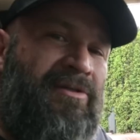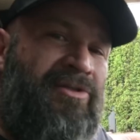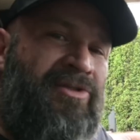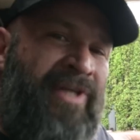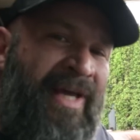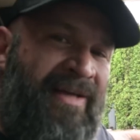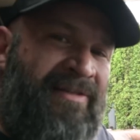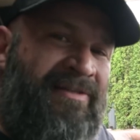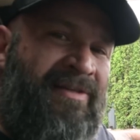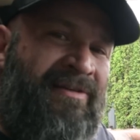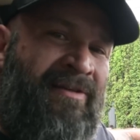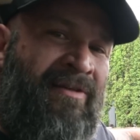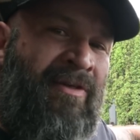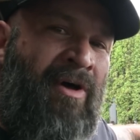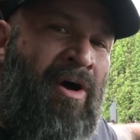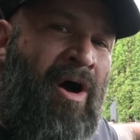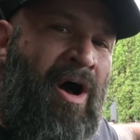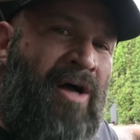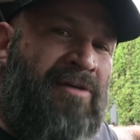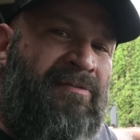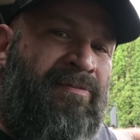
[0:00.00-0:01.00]
Chase is in the
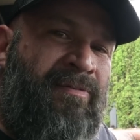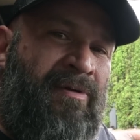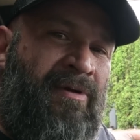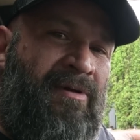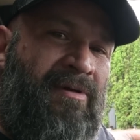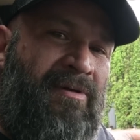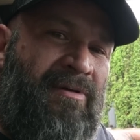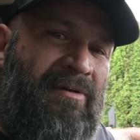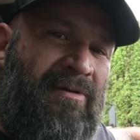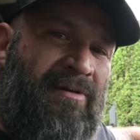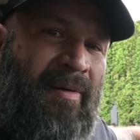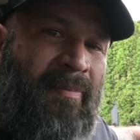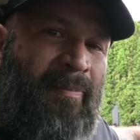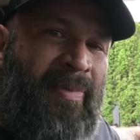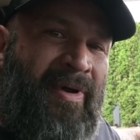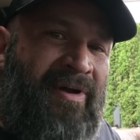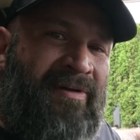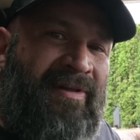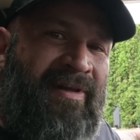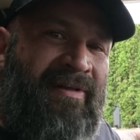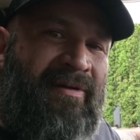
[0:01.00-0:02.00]
hospital.
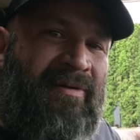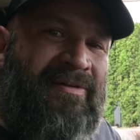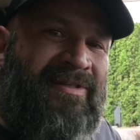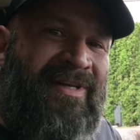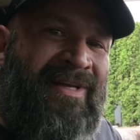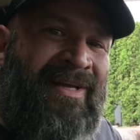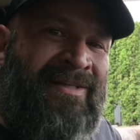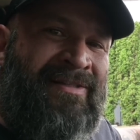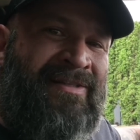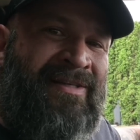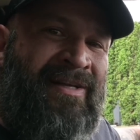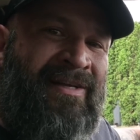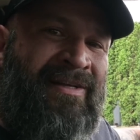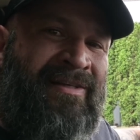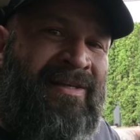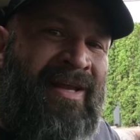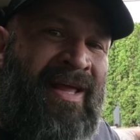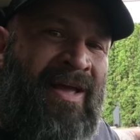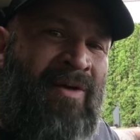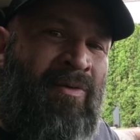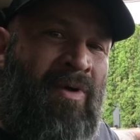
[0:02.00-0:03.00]
Apparently there was an incident
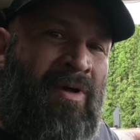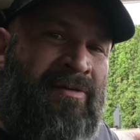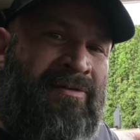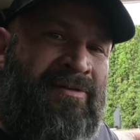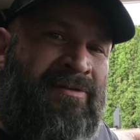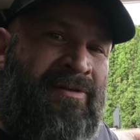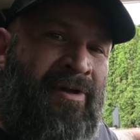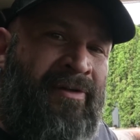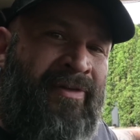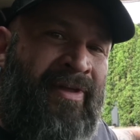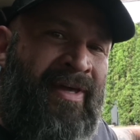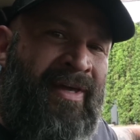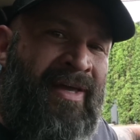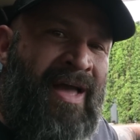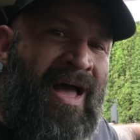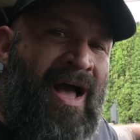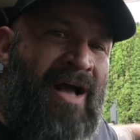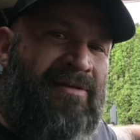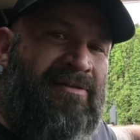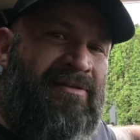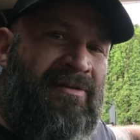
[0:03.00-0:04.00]
today while installing the
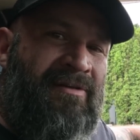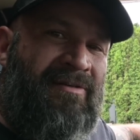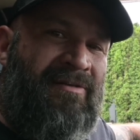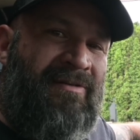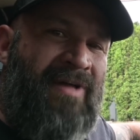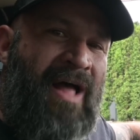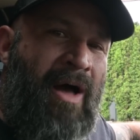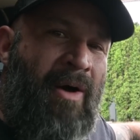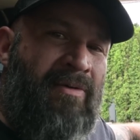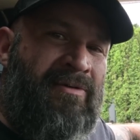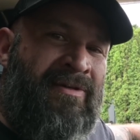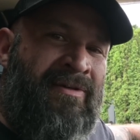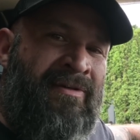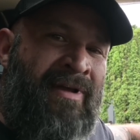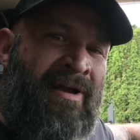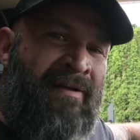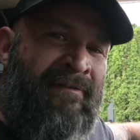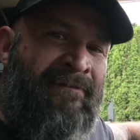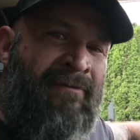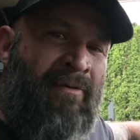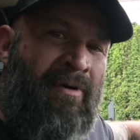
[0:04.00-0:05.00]
e-axle. I wasn't
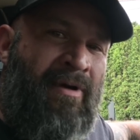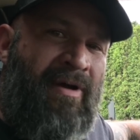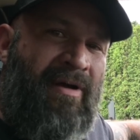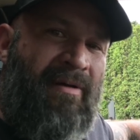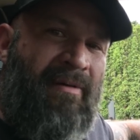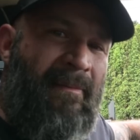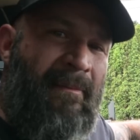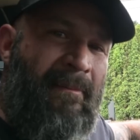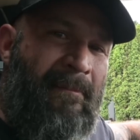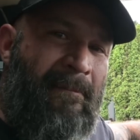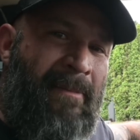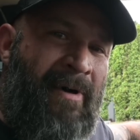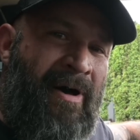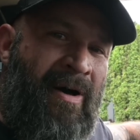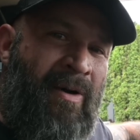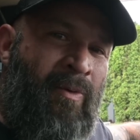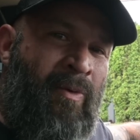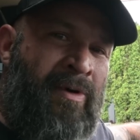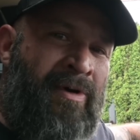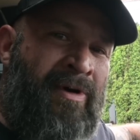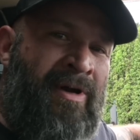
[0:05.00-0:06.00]
there for it,
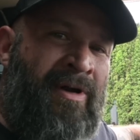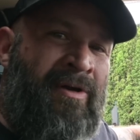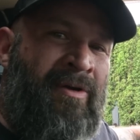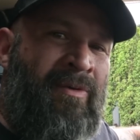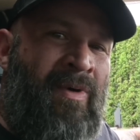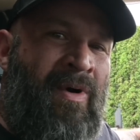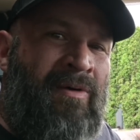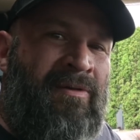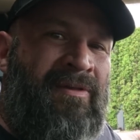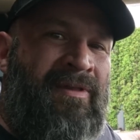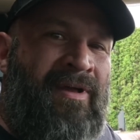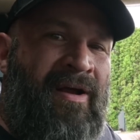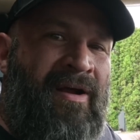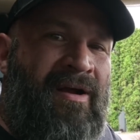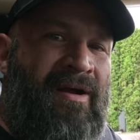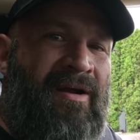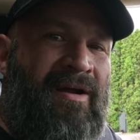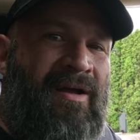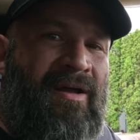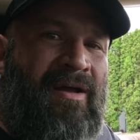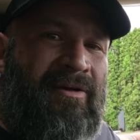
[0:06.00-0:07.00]
but we're gonna go out
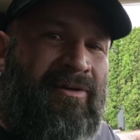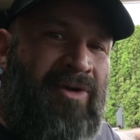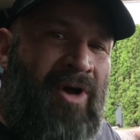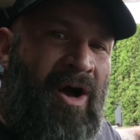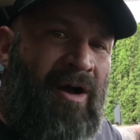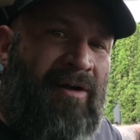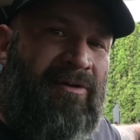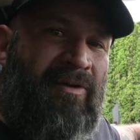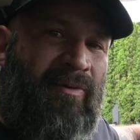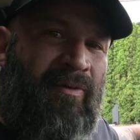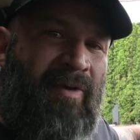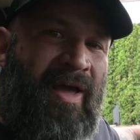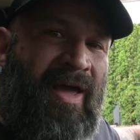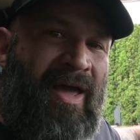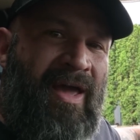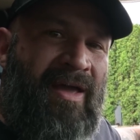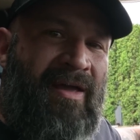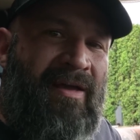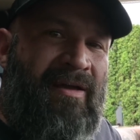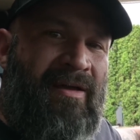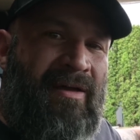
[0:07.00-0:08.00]
there, talk to
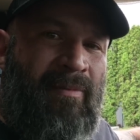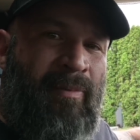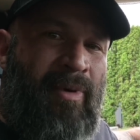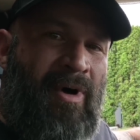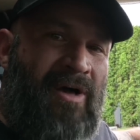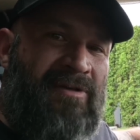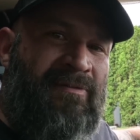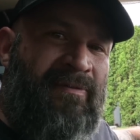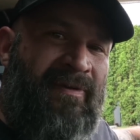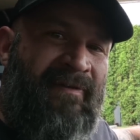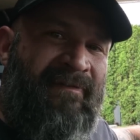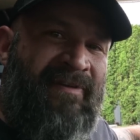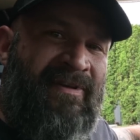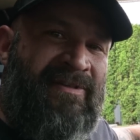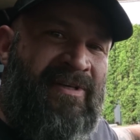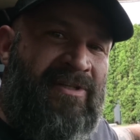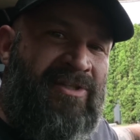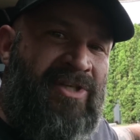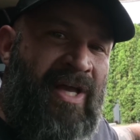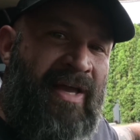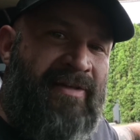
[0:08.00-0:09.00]
Ray, possibly
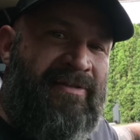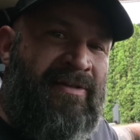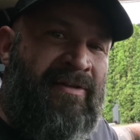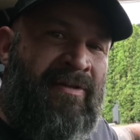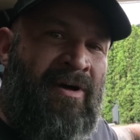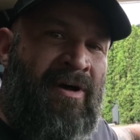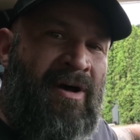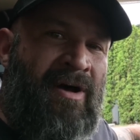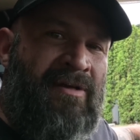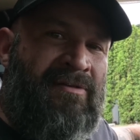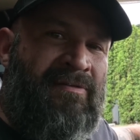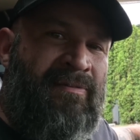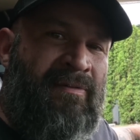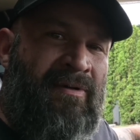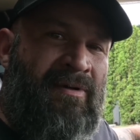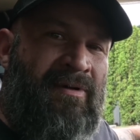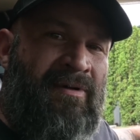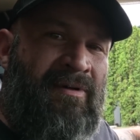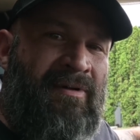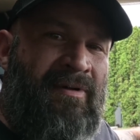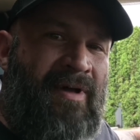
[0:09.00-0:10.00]
visit Chase in the
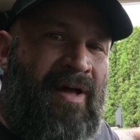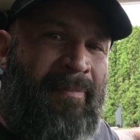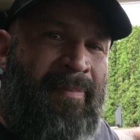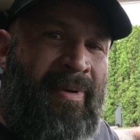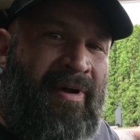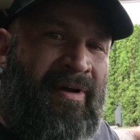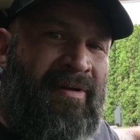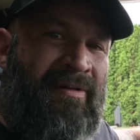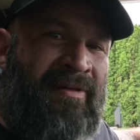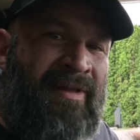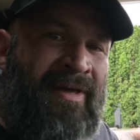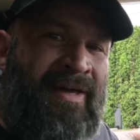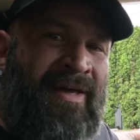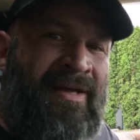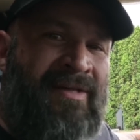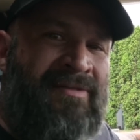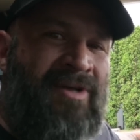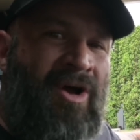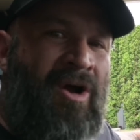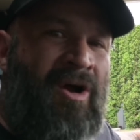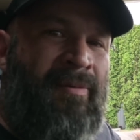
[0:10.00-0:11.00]
hospital. Apparently
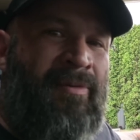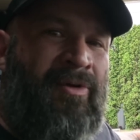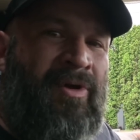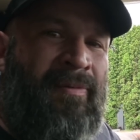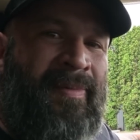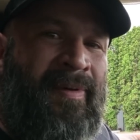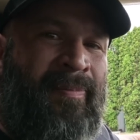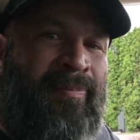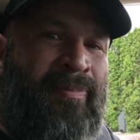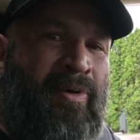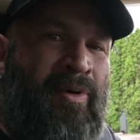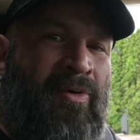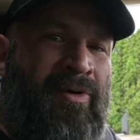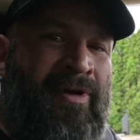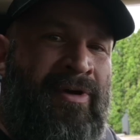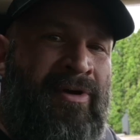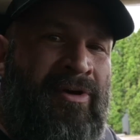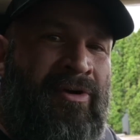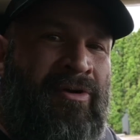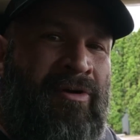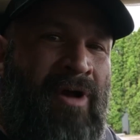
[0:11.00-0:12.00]
his arm could be
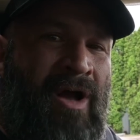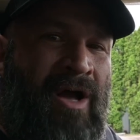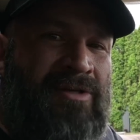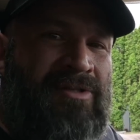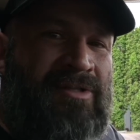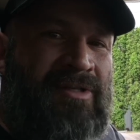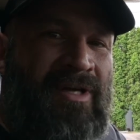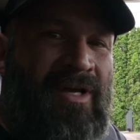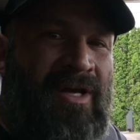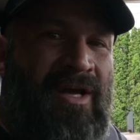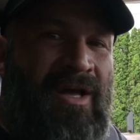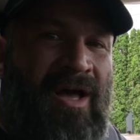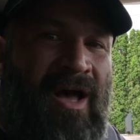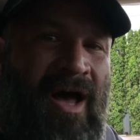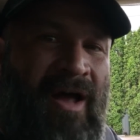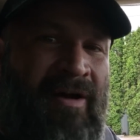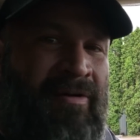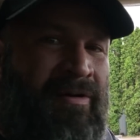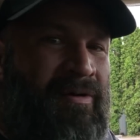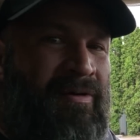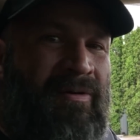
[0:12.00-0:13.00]
broken or crushed.
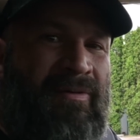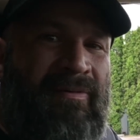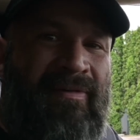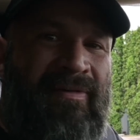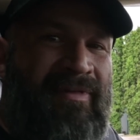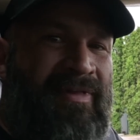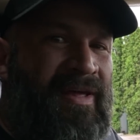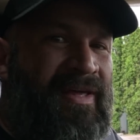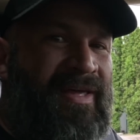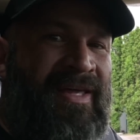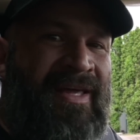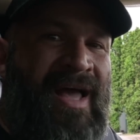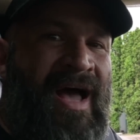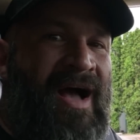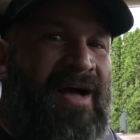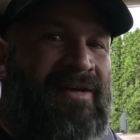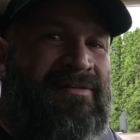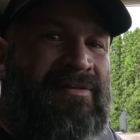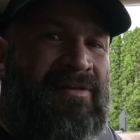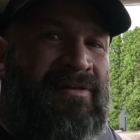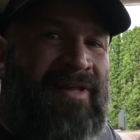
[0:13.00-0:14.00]
I don't know, the
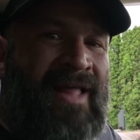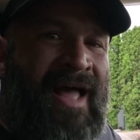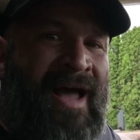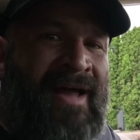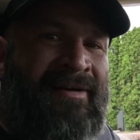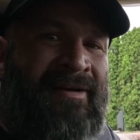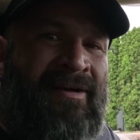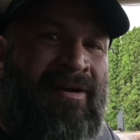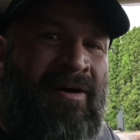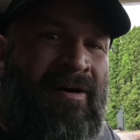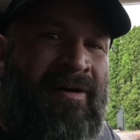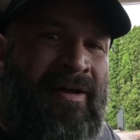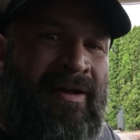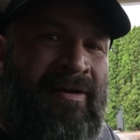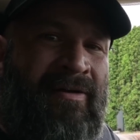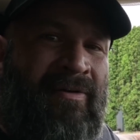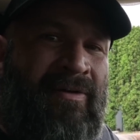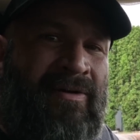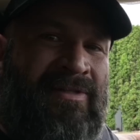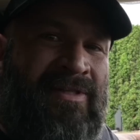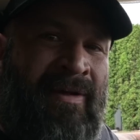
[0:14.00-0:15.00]
e-axle landed on it
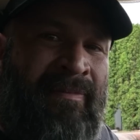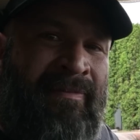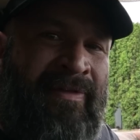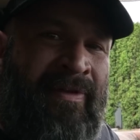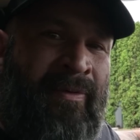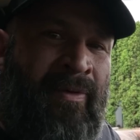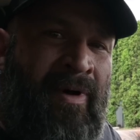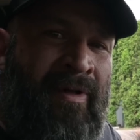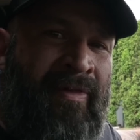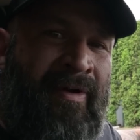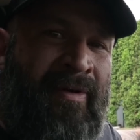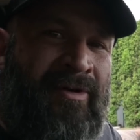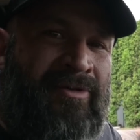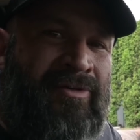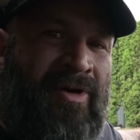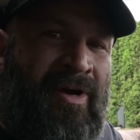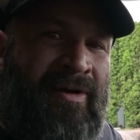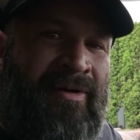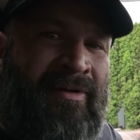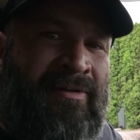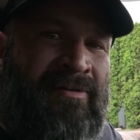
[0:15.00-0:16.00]
or something while they were
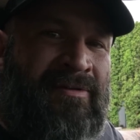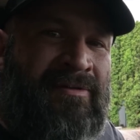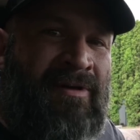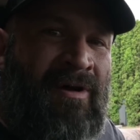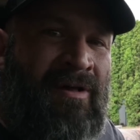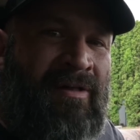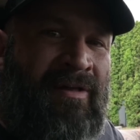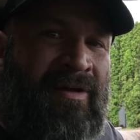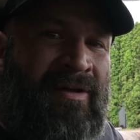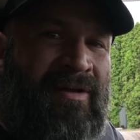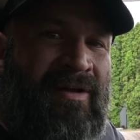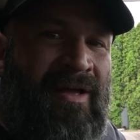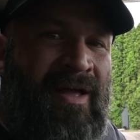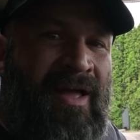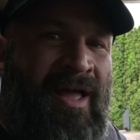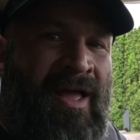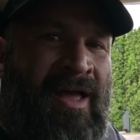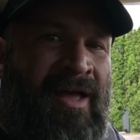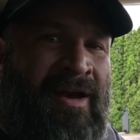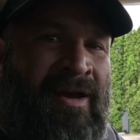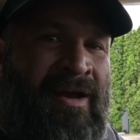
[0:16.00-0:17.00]
trying to install it,
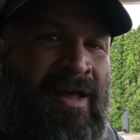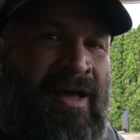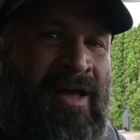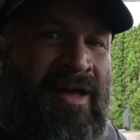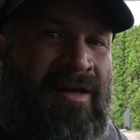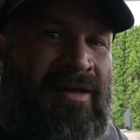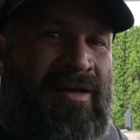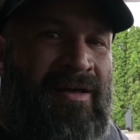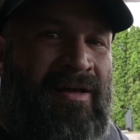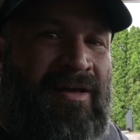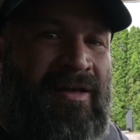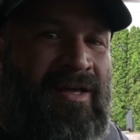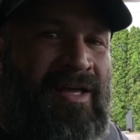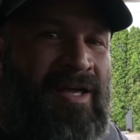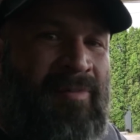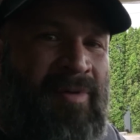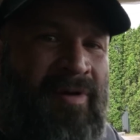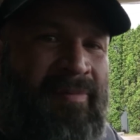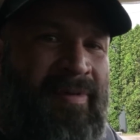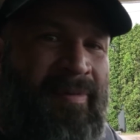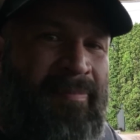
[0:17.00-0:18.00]
and he
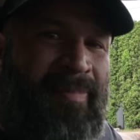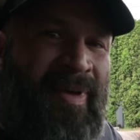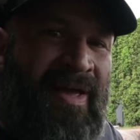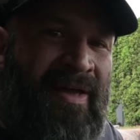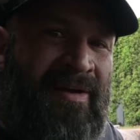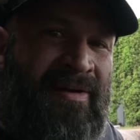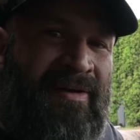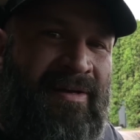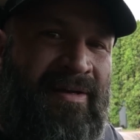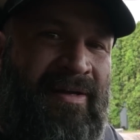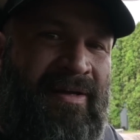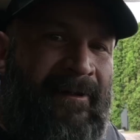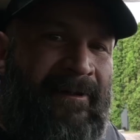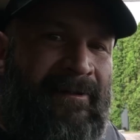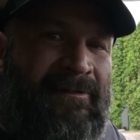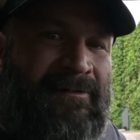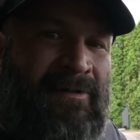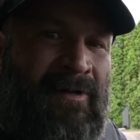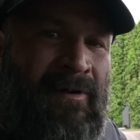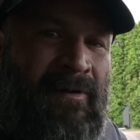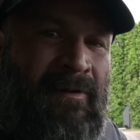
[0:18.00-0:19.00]
might have been pinned.
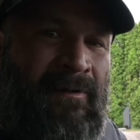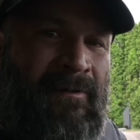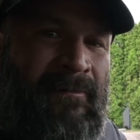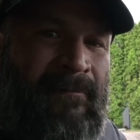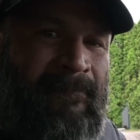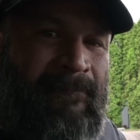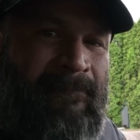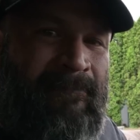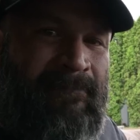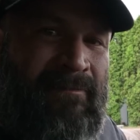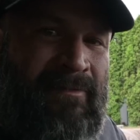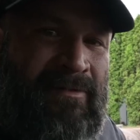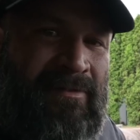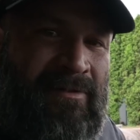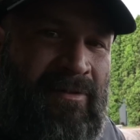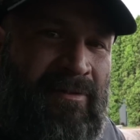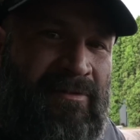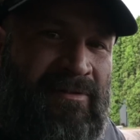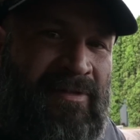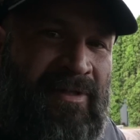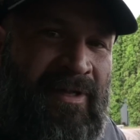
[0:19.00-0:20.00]
So let's
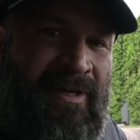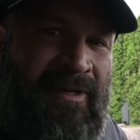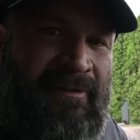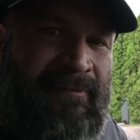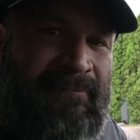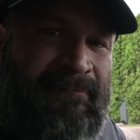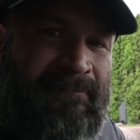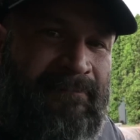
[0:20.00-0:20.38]
go see.